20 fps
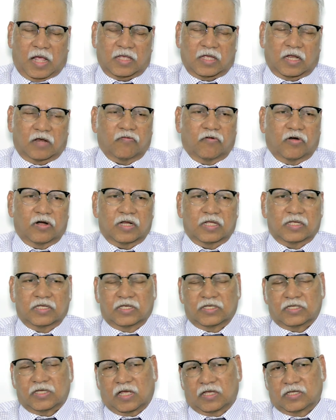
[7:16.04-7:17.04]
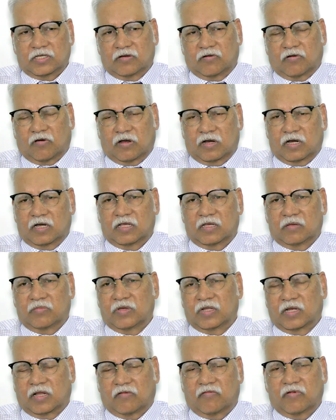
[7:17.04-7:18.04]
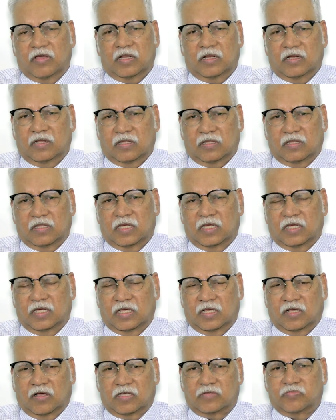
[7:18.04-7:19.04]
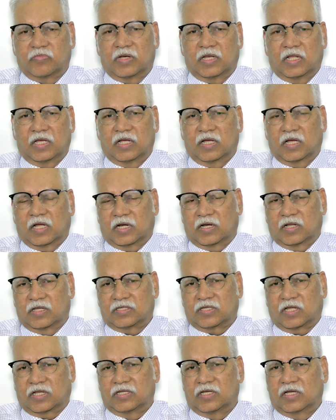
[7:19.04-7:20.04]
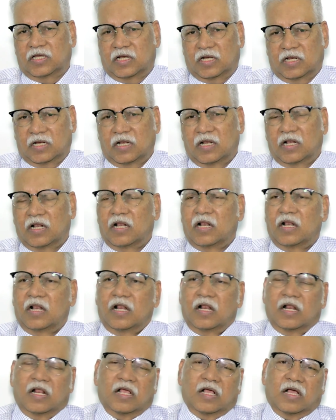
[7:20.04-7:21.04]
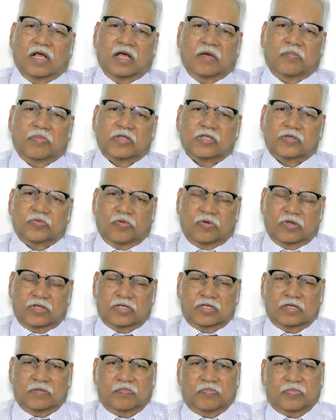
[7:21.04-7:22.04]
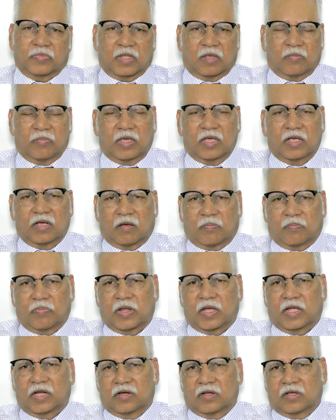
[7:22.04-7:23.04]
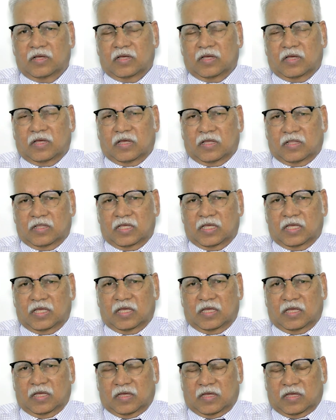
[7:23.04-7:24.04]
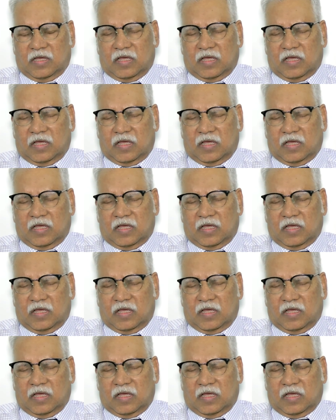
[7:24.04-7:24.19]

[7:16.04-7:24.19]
As advantages, as you have already been aware, the cosmetic and the surgical principles being applied, the